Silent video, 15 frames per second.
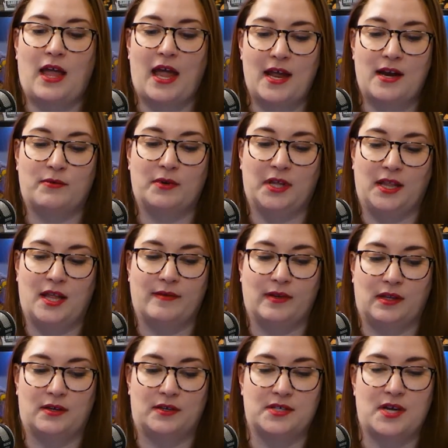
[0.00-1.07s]
they had a really lovely
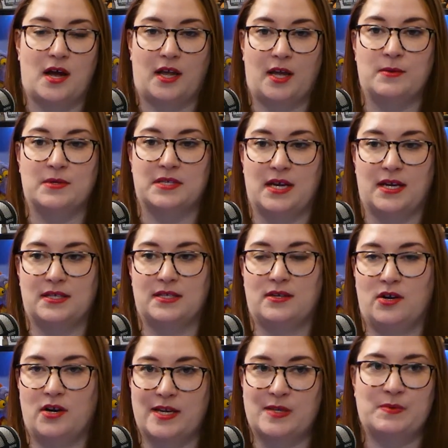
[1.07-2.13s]
little talk. It was nice.
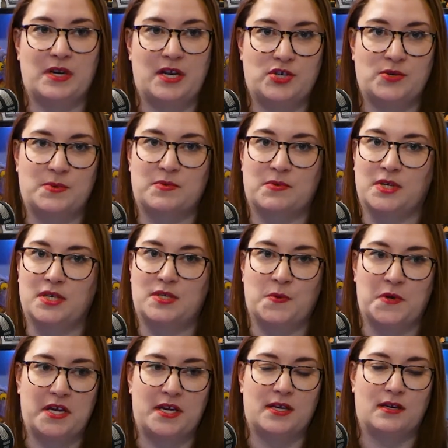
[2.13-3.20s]
Her explanation was really
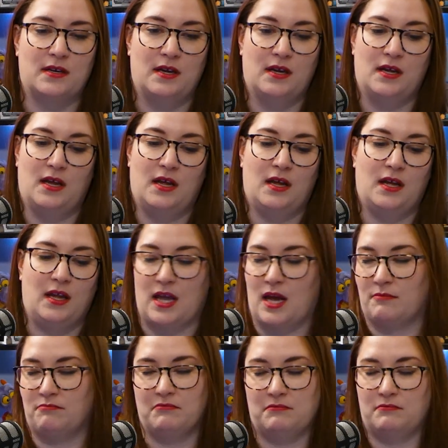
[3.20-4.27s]
sweet.
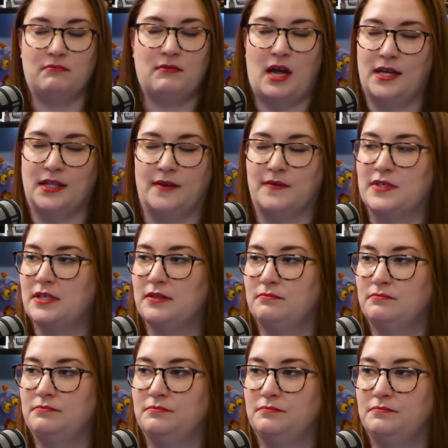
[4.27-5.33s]
Yeah, I loved it.
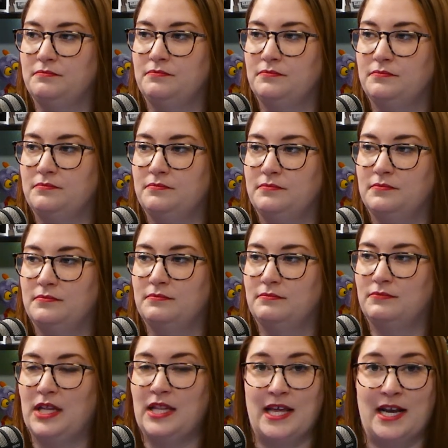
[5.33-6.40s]
So,
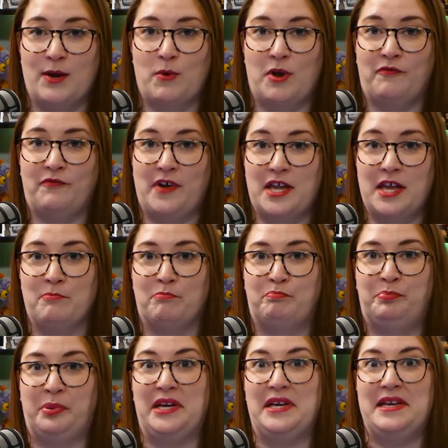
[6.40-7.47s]
and then it went fucking
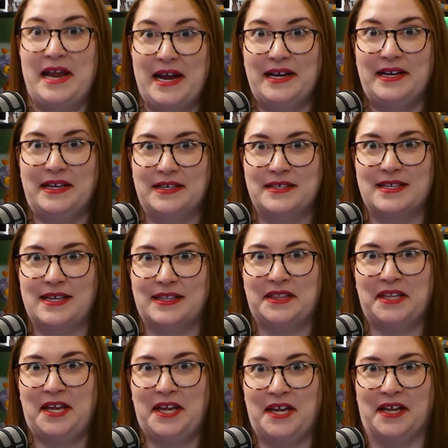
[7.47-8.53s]
bananas at
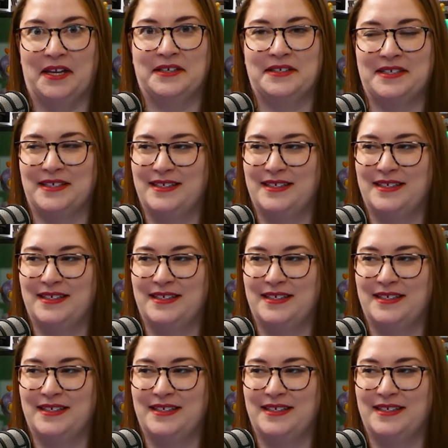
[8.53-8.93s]
the end.